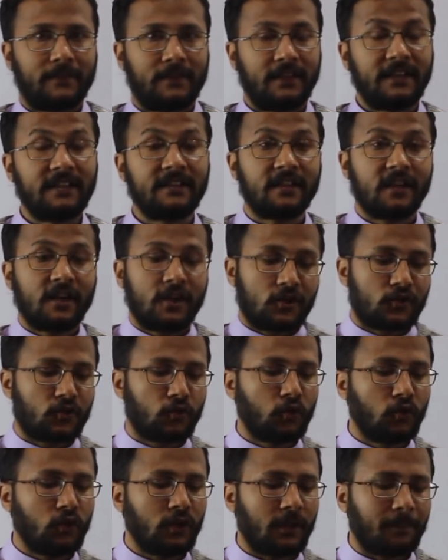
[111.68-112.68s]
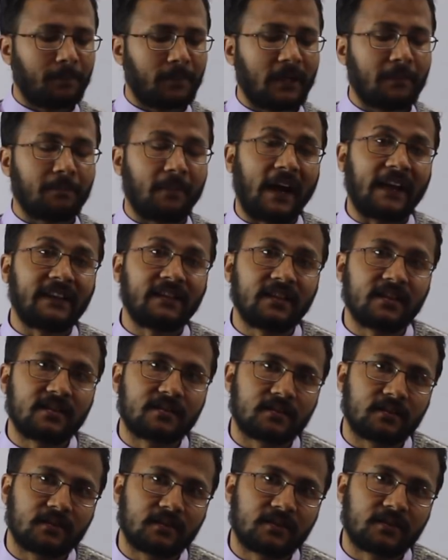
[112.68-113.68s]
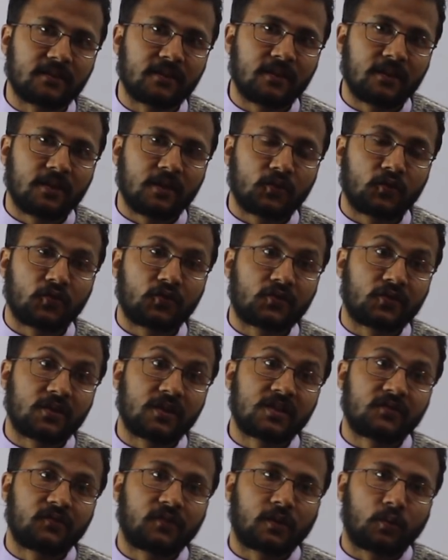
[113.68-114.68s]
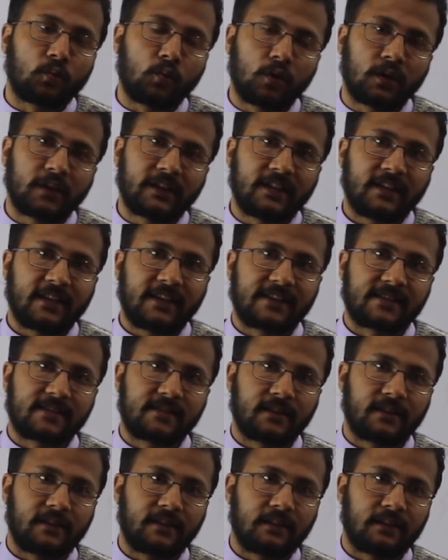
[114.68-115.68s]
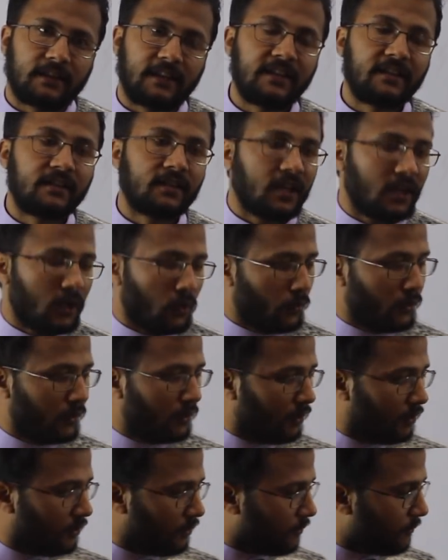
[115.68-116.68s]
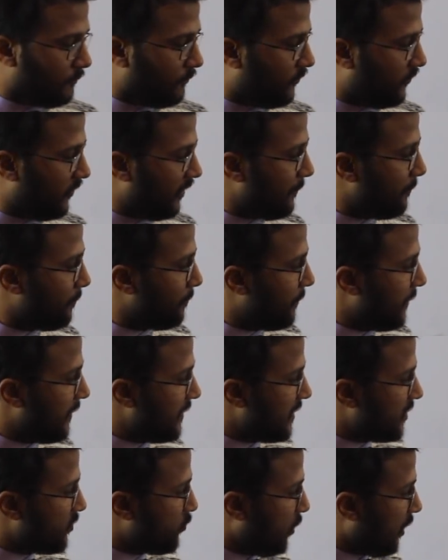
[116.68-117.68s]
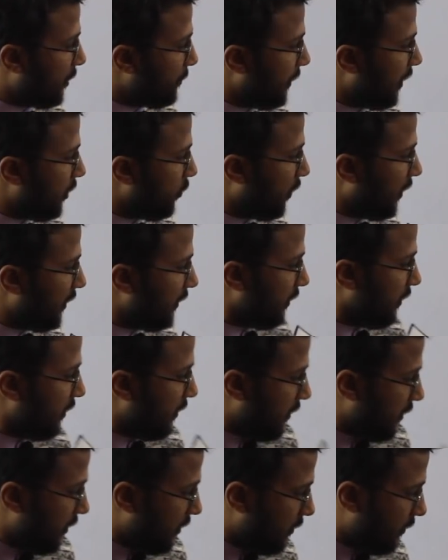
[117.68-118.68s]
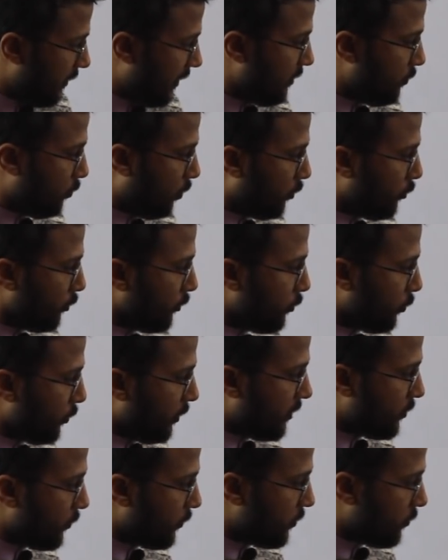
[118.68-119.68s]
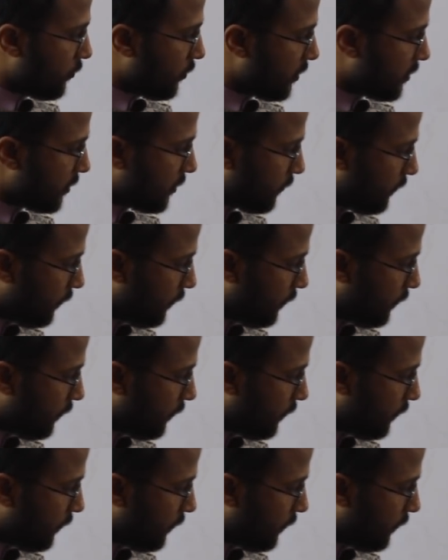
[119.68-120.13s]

Right? So we apply binary search to search for a word in a dictionary, right? We don't flip pages one by one, right? What we do is we just